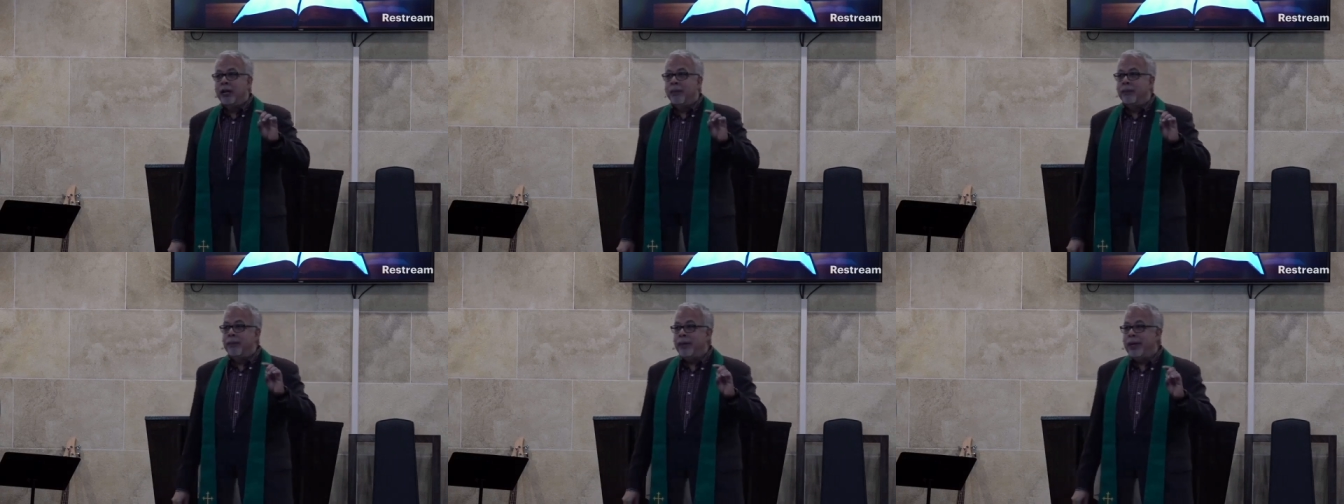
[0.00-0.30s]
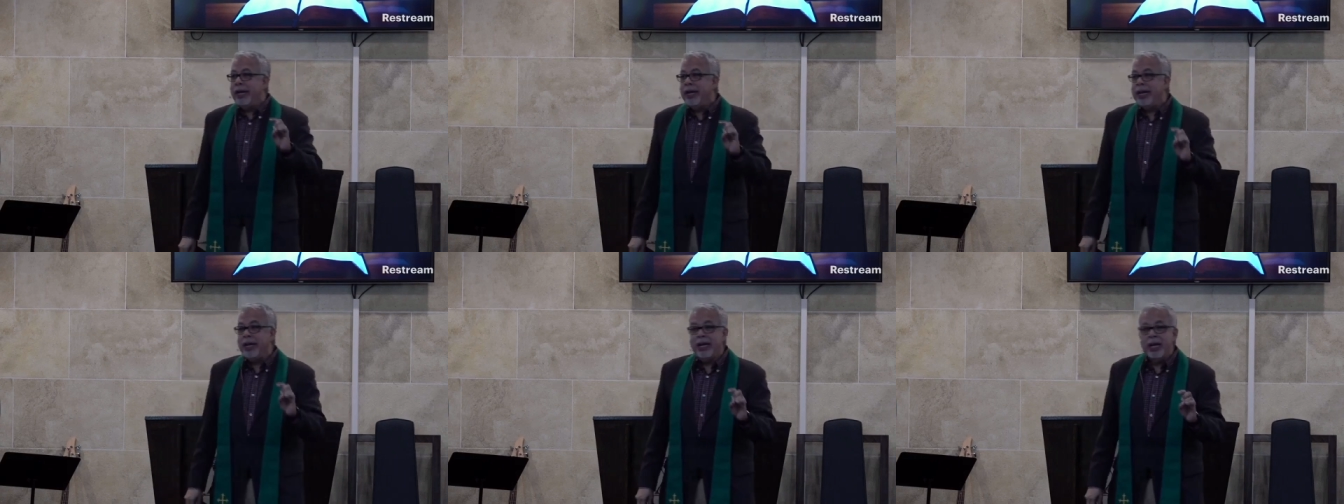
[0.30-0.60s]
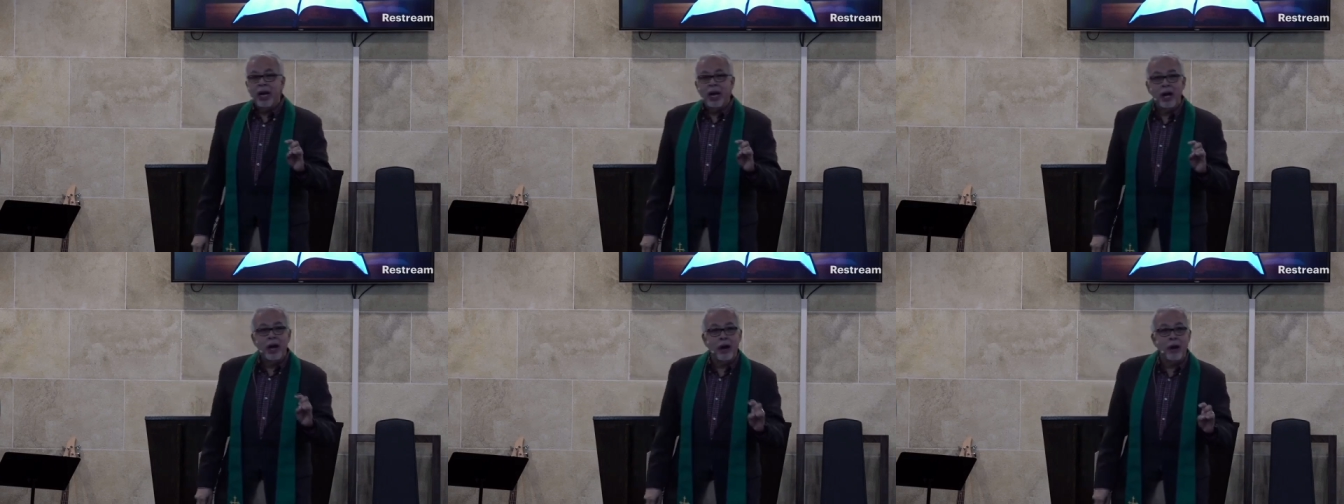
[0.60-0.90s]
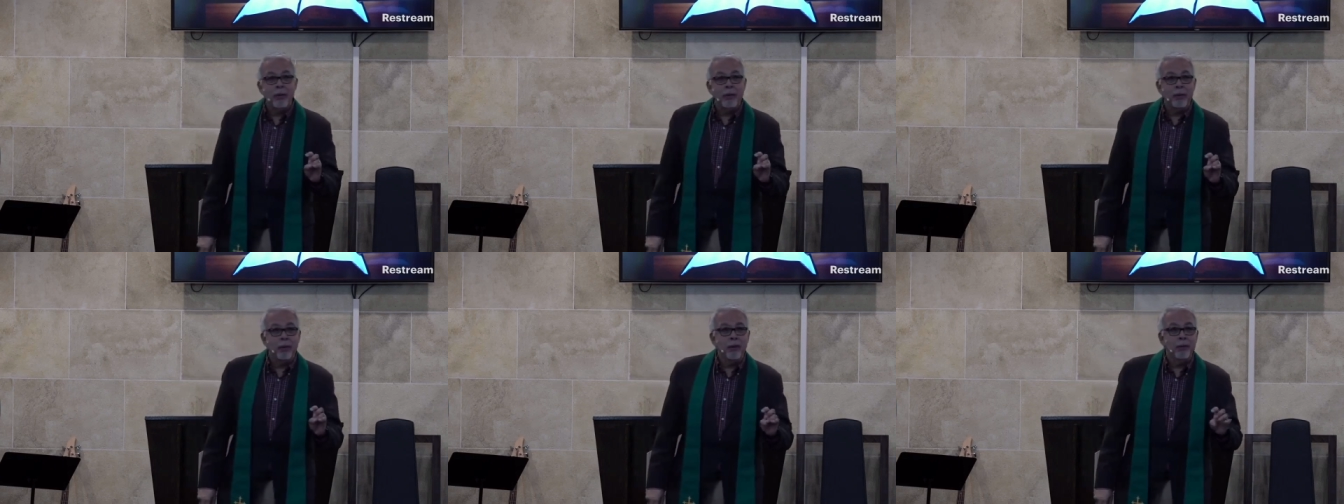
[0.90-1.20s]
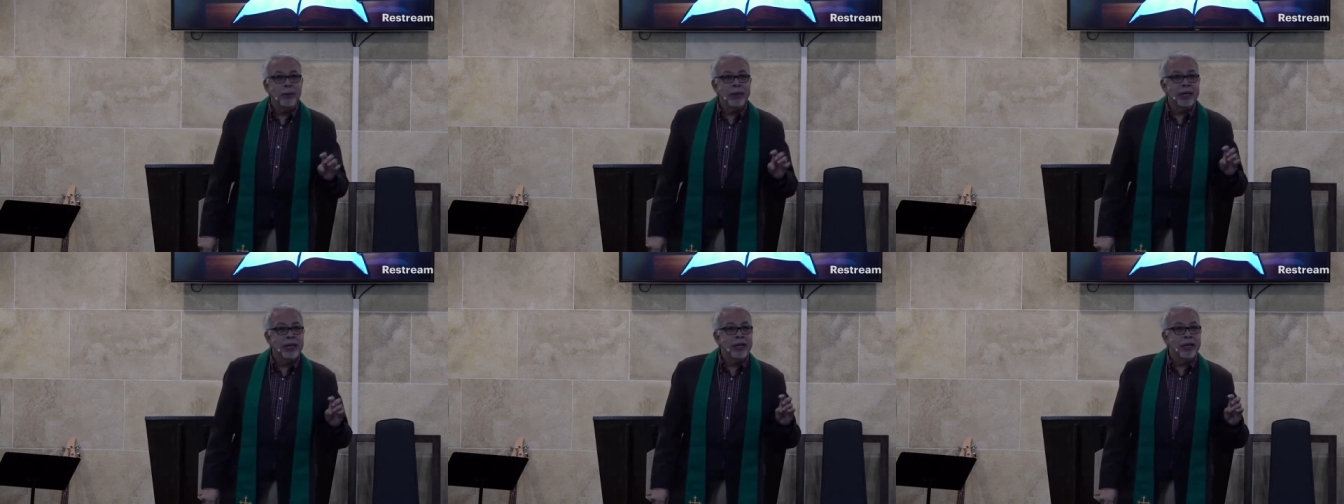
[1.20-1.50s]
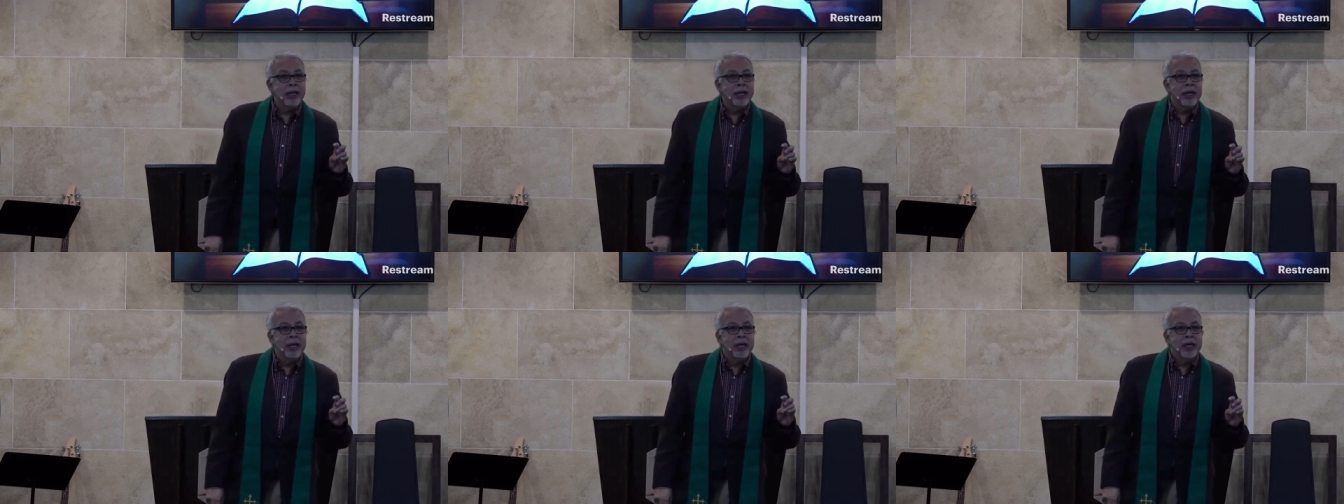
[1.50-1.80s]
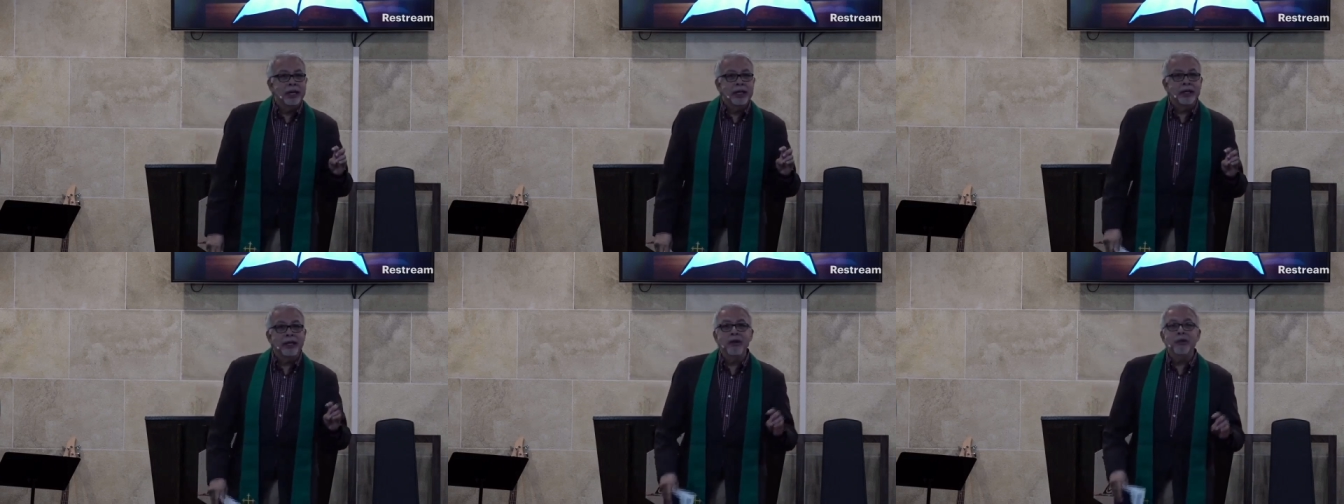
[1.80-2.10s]
being humble, being
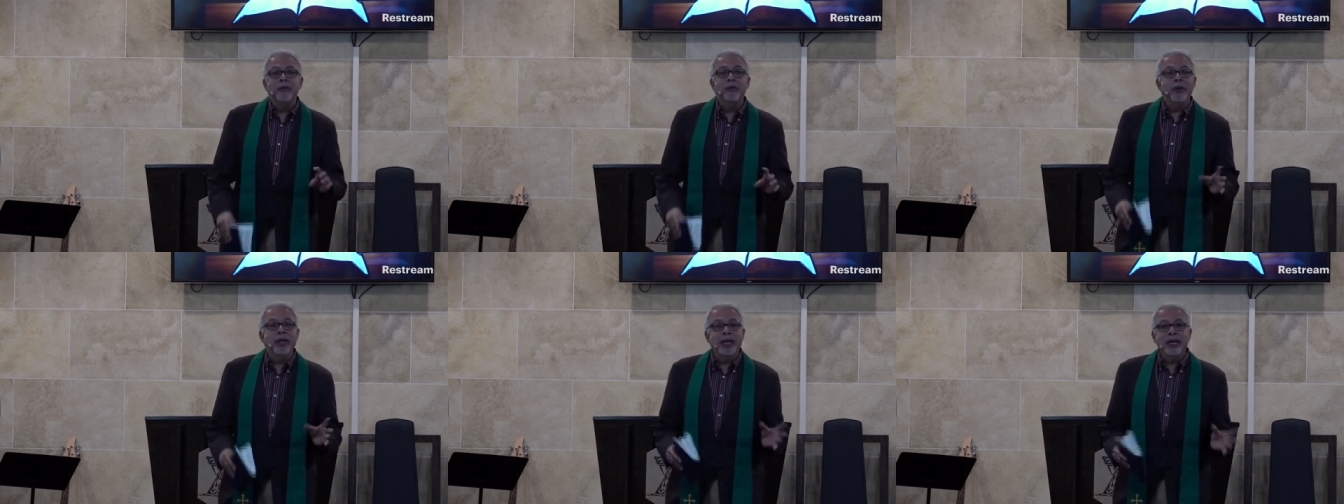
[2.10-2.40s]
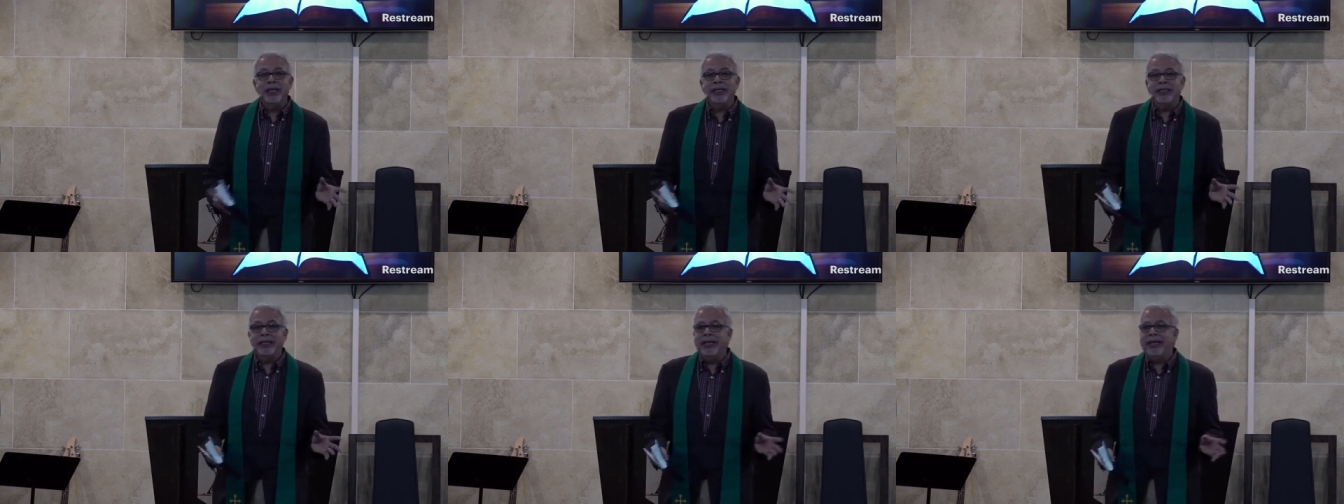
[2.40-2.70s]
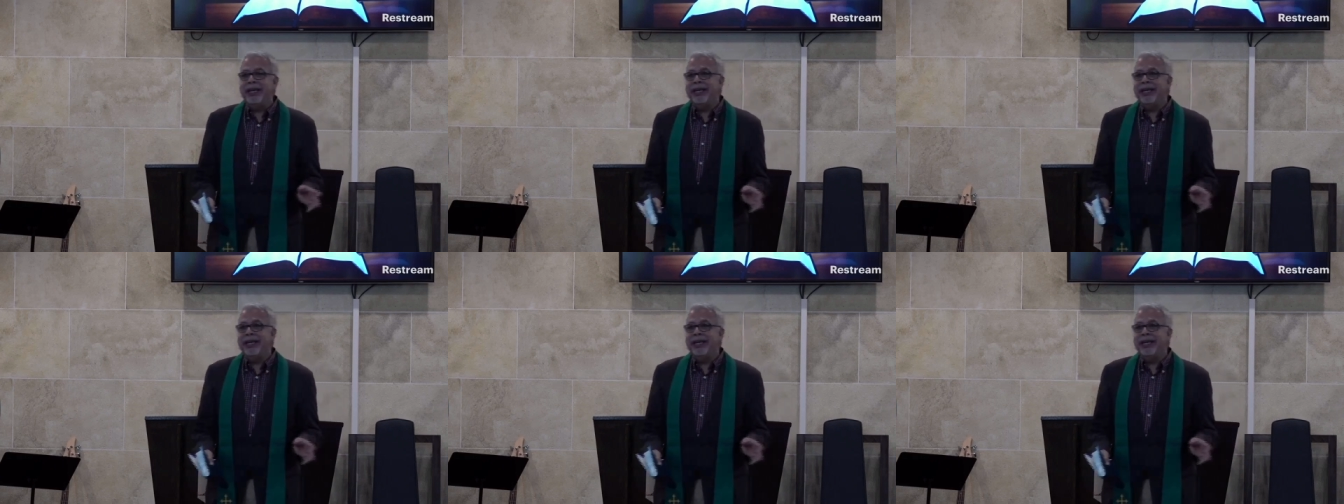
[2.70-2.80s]
humility